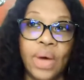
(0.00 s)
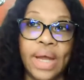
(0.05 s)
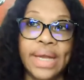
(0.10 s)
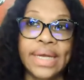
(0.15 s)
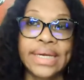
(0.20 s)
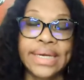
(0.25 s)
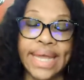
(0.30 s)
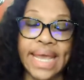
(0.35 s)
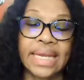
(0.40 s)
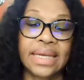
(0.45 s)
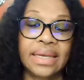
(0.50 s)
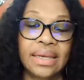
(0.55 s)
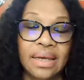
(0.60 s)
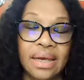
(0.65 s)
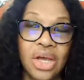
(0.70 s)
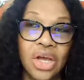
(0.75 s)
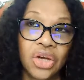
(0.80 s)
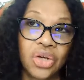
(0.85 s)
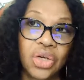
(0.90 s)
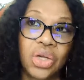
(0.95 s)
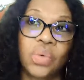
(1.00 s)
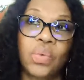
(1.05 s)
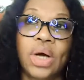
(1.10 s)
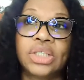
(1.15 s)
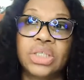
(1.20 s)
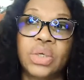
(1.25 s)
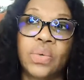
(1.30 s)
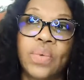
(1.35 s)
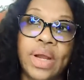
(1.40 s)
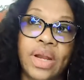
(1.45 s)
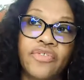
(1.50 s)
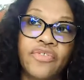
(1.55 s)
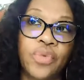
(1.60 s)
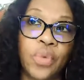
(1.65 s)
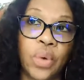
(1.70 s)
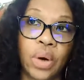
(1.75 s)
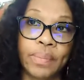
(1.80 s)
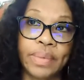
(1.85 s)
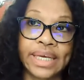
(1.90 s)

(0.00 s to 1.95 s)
What date do you want your wedding for?